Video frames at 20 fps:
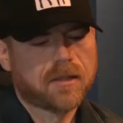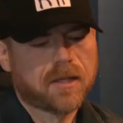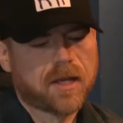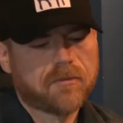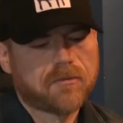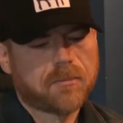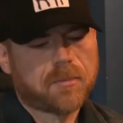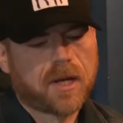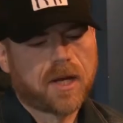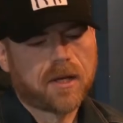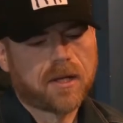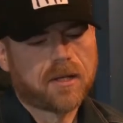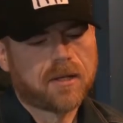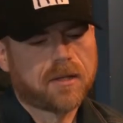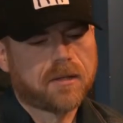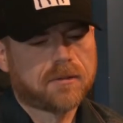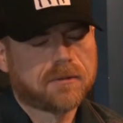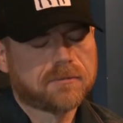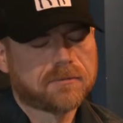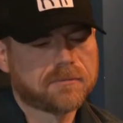
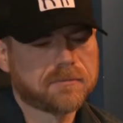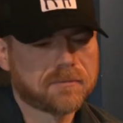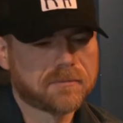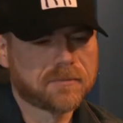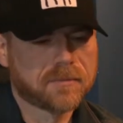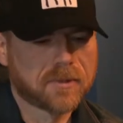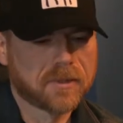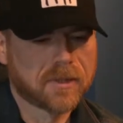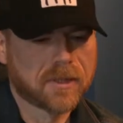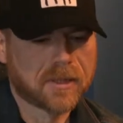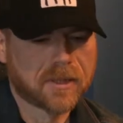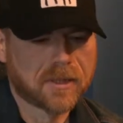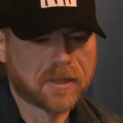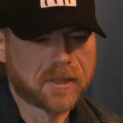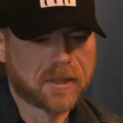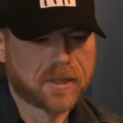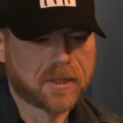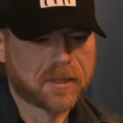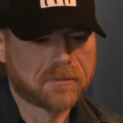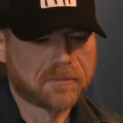everybody uh,
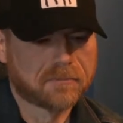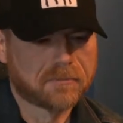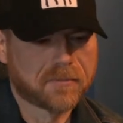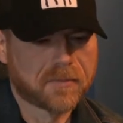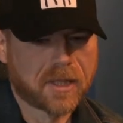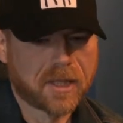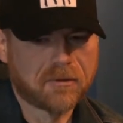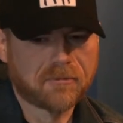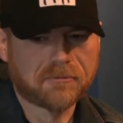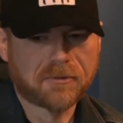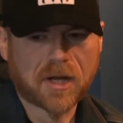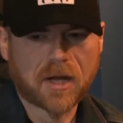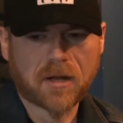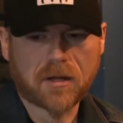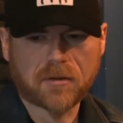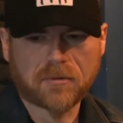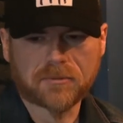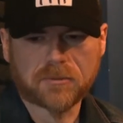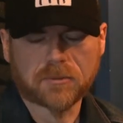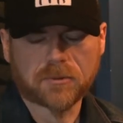
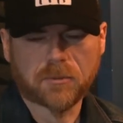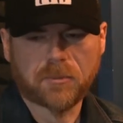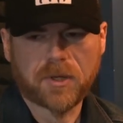involved will